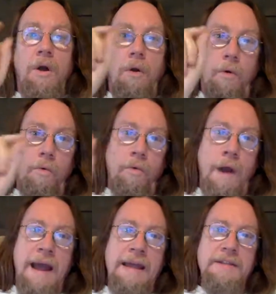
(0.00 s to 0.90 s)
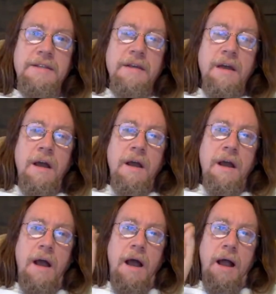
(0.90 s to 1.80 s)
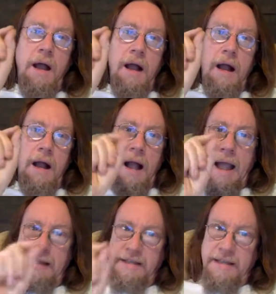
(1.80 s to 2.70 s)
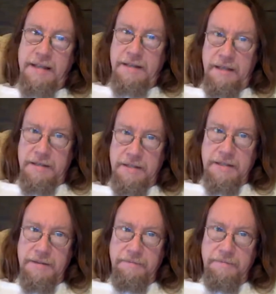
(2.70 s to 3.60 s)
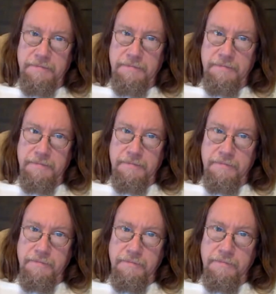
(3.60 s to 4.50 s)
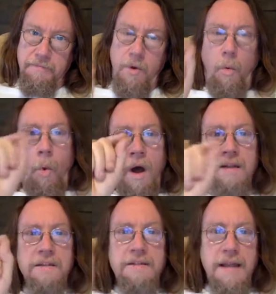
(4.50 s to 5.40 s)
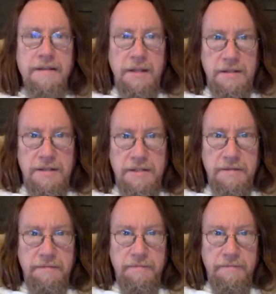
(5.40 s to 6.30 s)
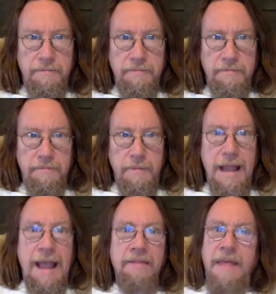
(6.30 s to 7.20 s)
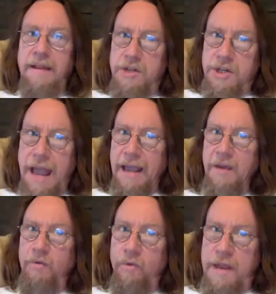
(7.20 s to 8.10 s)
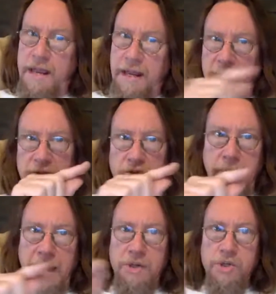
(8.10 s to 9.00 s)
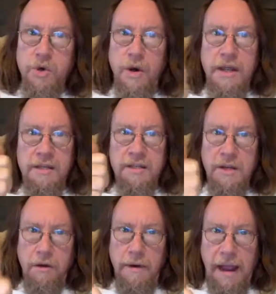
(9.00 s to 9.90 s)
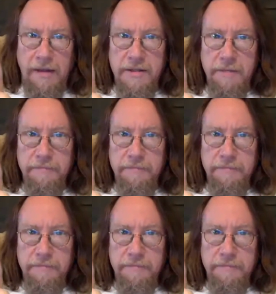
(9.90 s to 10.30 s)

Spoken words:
Write a sentence, one sentence, and then check, read to make sure is correct.